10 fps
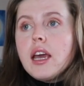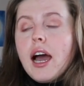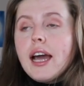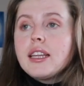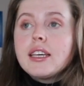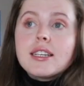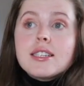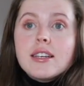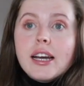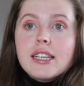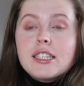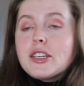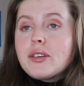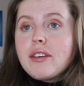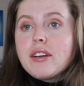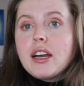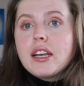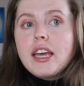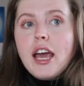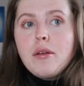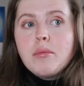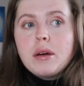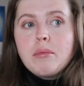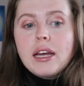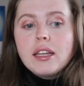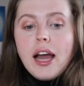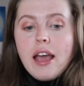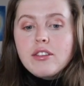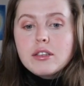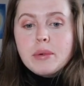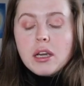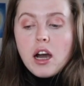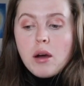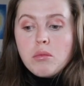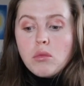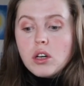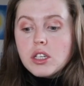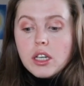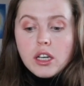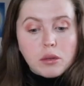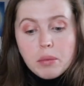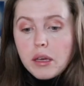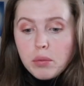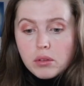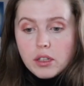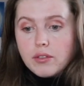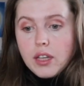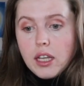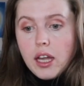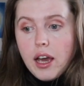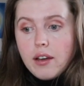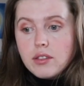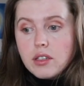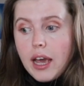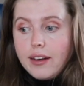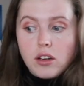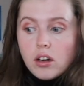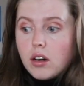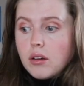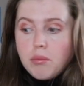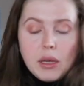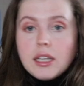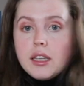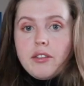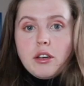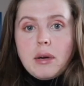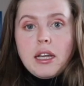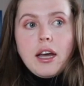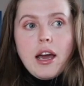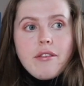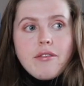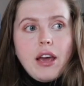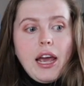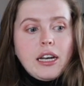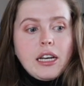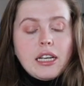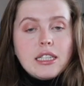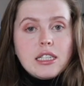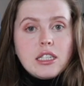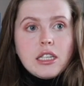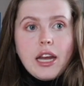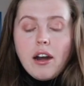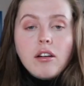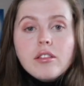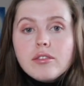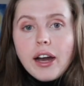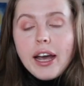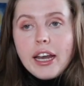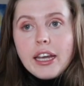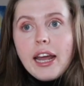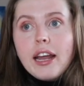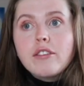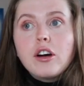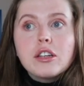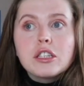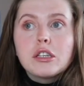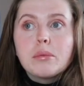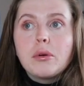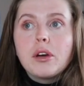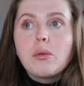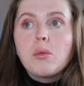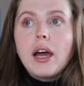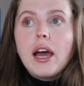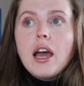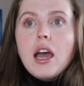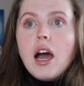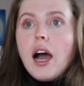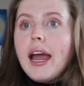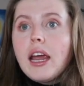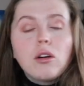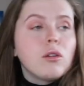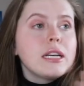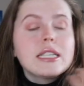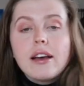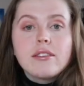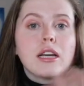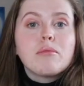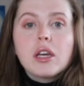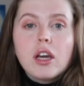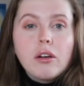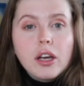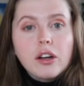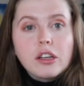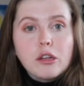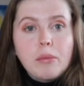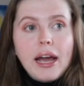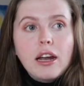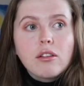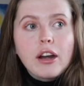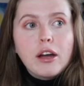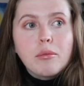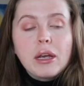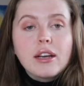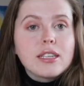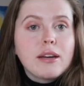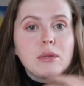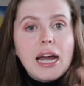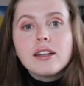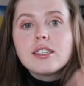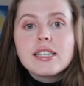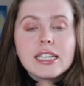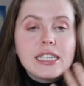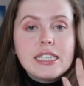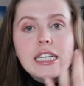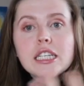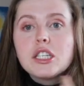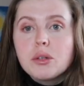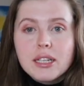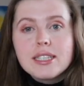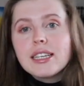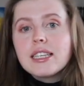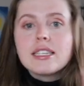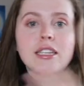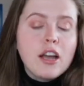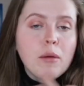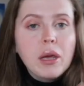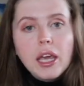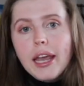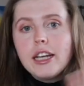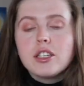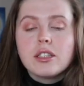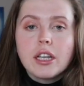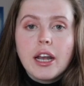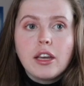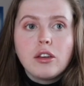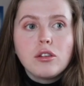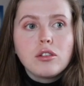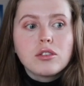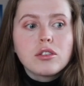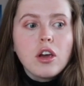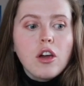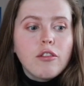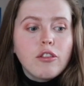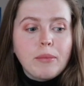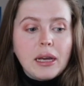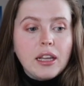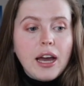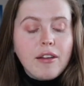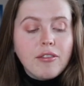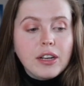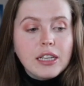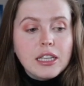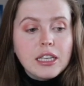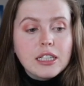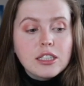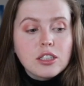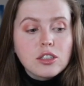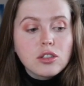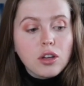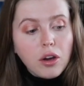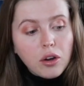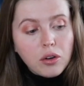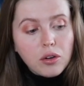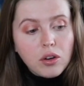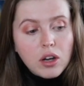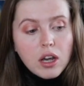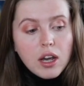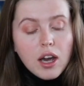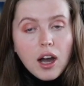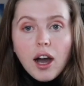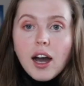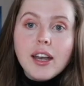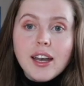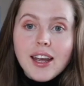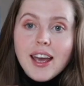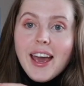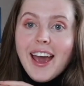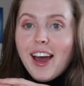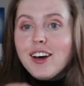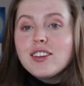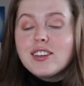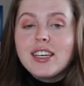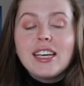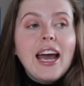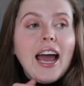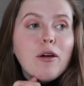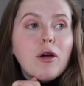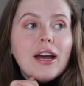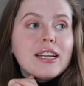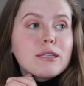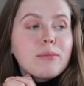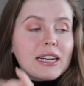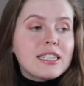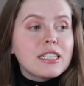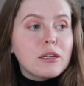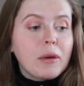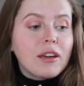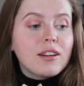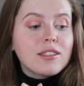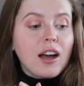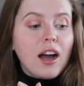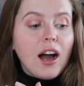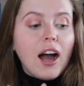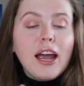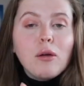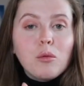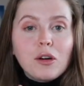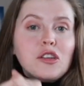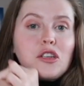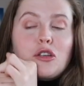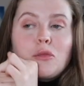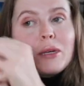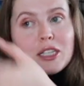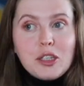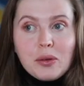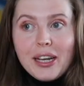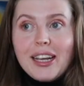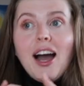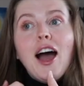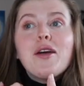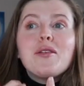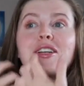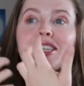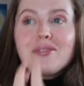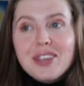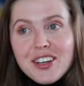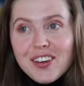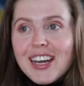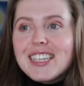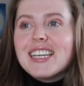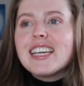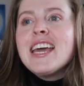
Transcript: I think it's nice to do it every now and again, but my life has become watching other people live their lives and not me living my life, and it's terrifying. And I've gotten to the point where I always have something going on in the background because I'm now just like addicted to it. It's like this numbing agent that I use for my life, and I think it's just so unhealthy, especially because I want to be doing, I want to be creating,